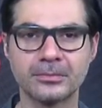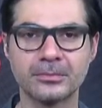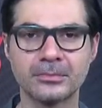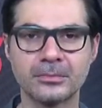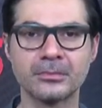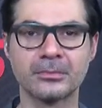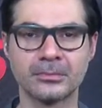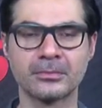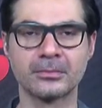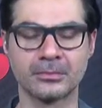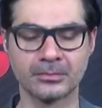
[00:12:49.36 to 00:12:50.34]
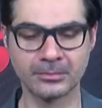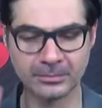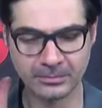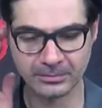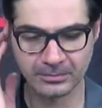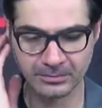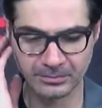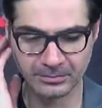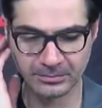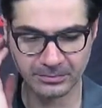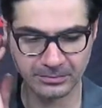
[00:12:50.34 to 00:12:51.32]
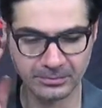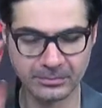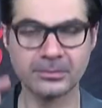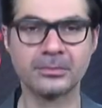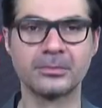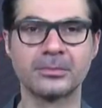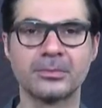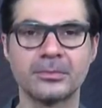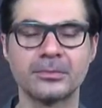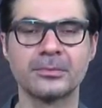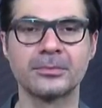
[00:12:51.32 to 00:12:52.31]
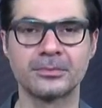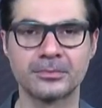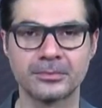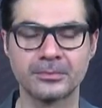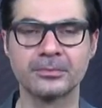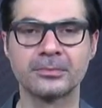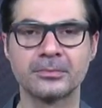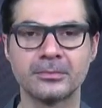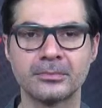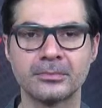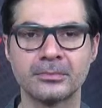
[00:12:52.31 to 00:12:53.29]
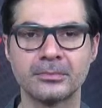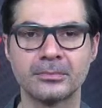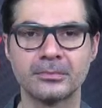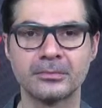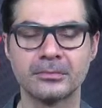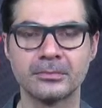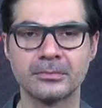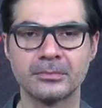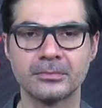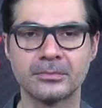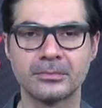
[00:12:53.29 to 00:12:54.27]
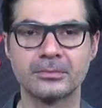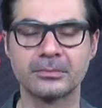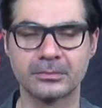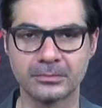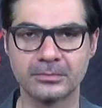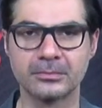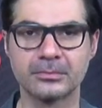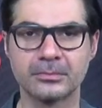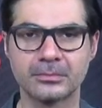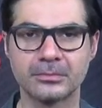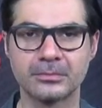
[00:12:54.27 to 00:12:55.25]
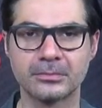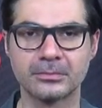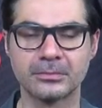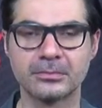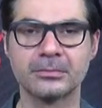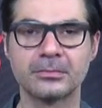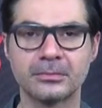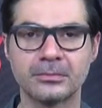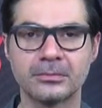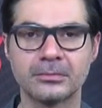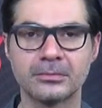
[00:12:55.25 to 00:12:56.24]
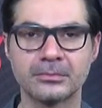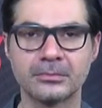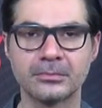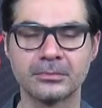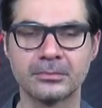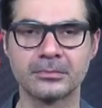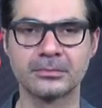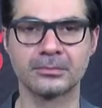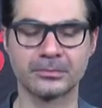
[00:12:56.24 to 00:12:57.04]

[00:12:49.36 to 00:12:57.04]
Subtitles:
(silent)